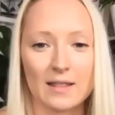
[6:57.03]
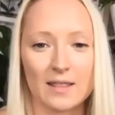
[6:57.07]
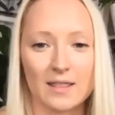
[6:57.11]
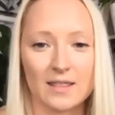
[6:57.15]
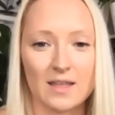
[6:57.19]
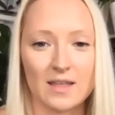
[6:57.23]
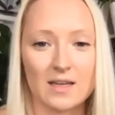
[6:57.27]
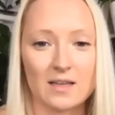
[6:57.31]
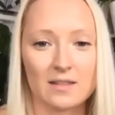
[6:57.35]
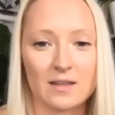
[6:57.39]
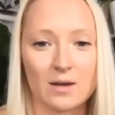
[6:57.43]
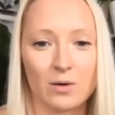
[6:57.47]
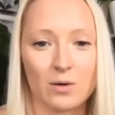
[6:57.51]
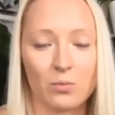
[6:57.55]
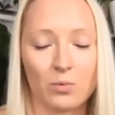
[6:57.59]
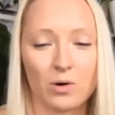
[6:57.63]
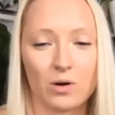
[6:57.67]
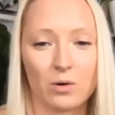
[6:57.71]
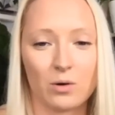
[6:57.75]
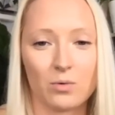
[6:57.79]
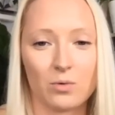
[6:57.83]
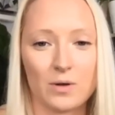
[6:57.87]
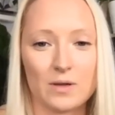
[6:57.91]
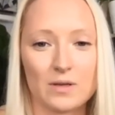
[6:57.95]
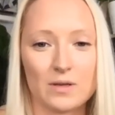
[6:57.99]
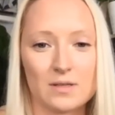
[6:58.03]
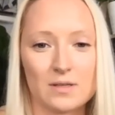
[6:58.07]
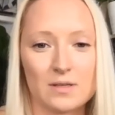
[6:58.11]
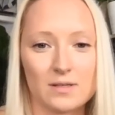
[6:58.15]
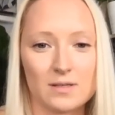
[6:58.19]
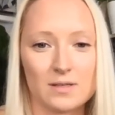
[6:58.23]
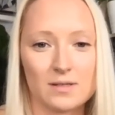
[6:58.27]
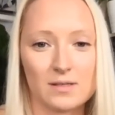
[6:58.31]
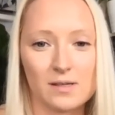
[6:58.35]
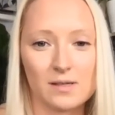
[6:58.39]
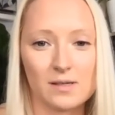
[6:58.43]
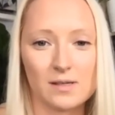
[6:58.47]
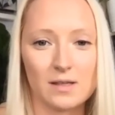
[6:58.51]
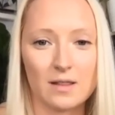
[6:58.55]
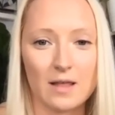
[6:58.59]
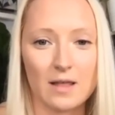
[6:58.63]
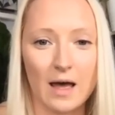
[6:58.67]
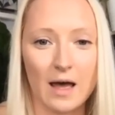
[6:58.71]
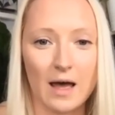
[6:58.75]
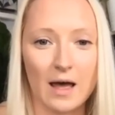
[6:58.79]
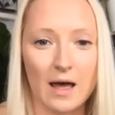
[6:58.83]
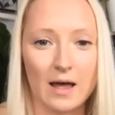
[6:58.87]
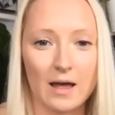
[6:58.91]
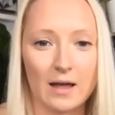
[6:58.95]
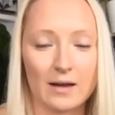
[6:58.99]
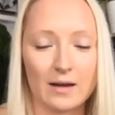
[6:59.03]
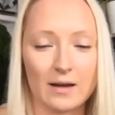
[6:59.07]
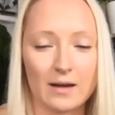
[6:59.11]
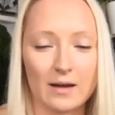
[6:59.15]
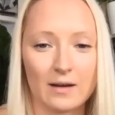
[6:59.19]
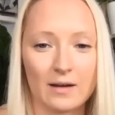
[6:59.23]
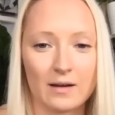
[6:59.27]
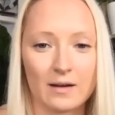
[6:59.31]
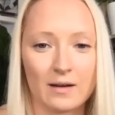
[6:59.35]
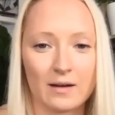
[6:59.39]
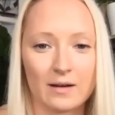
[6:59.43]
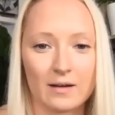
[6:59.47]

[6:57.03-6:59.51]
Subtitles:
I think that we're going to see that